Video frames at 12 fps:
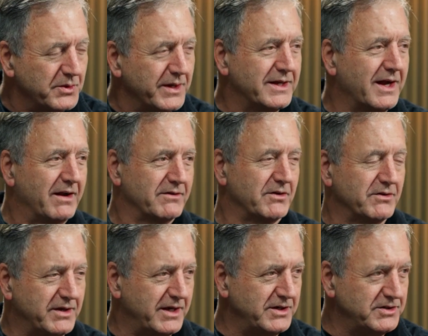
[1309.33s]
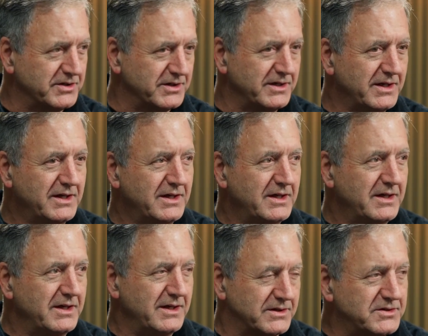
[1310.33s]
a consultation,
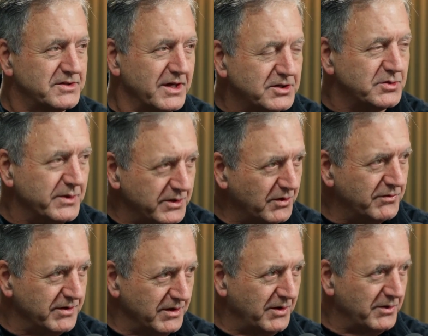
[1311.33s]
it's sensory overload.